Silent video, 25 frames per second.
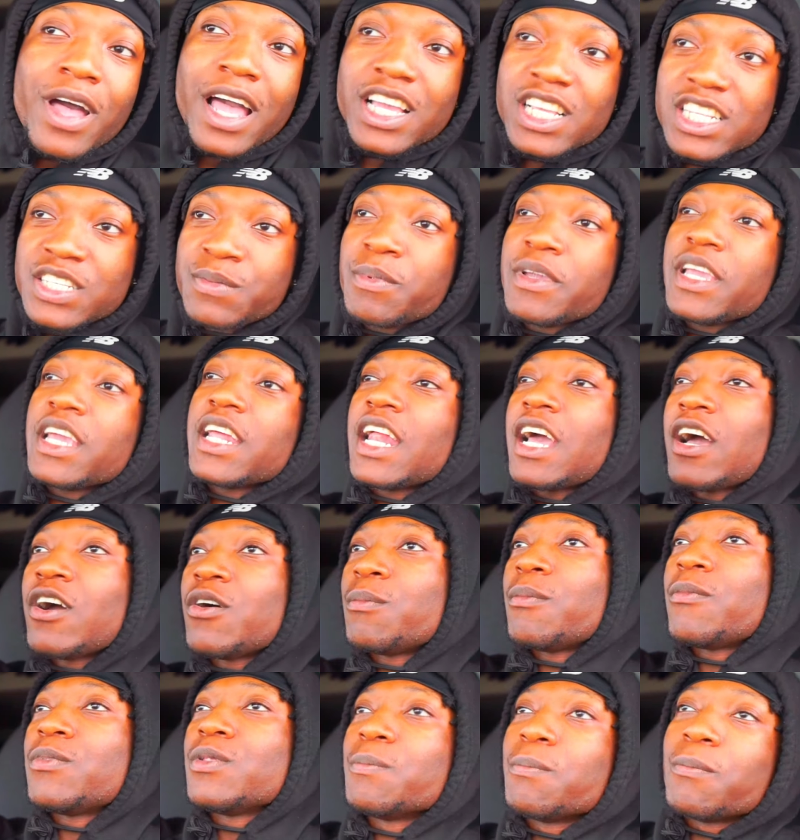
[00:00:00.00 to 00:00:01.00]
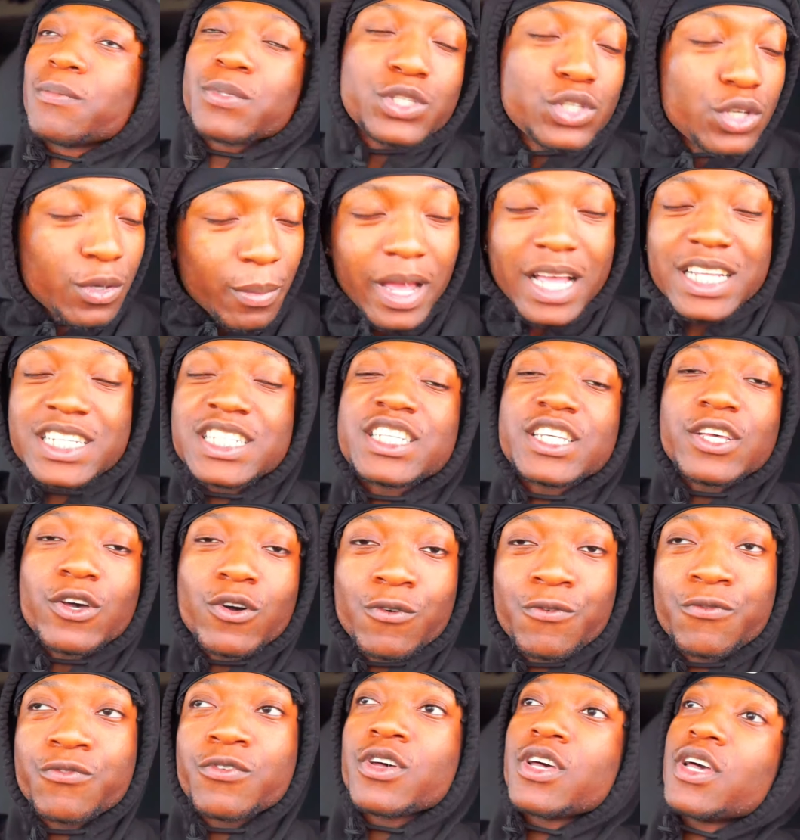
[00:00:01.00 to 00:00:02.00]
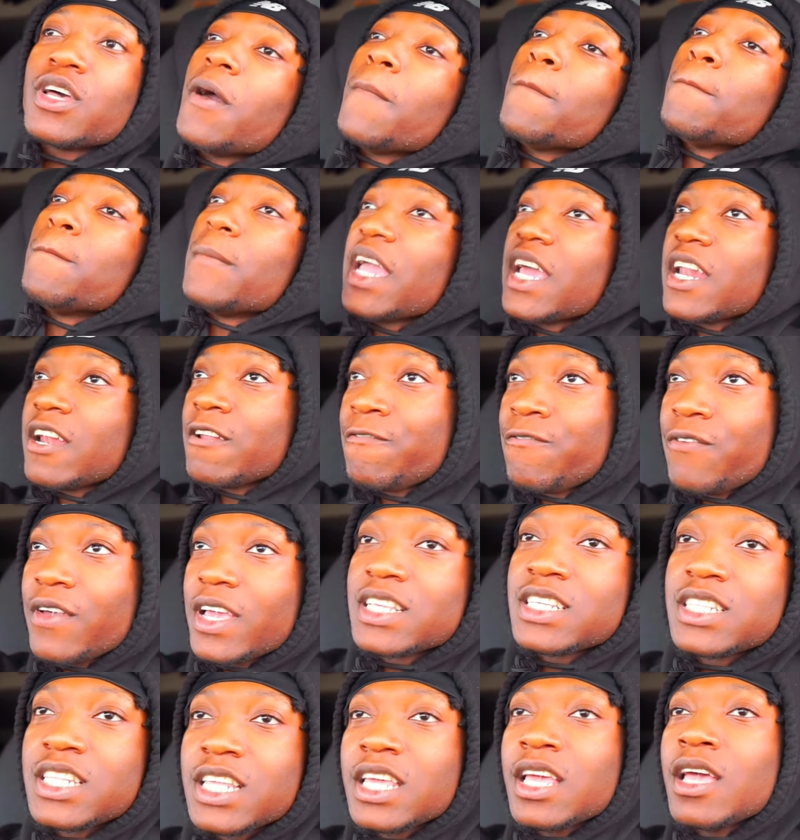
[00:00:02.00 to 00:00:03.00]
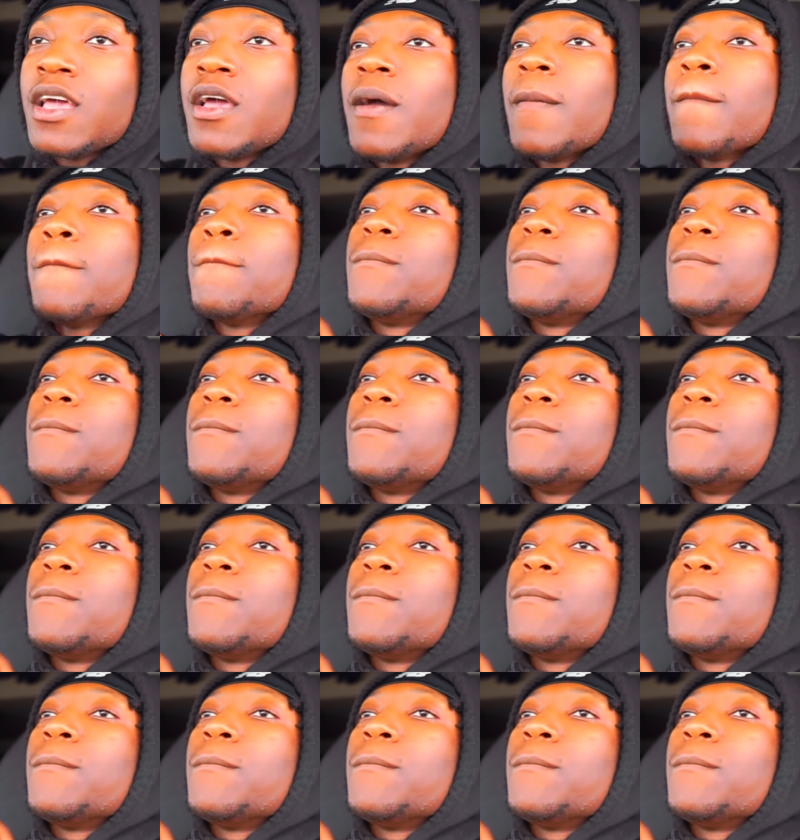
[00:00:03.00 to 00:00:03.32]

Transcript: I can speak it out to myself, manifest it.